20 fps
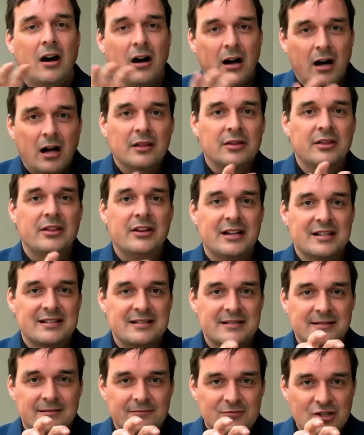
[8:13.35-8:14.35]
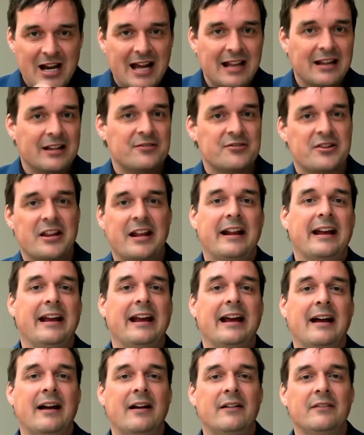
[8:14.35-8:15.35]
on this challenge that I
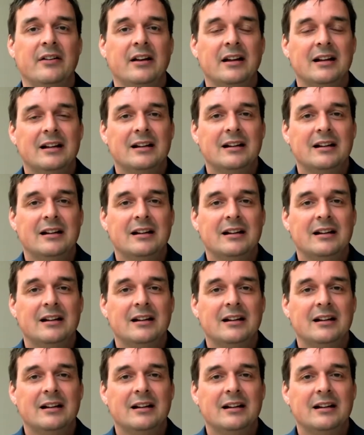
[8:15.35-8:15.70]
have.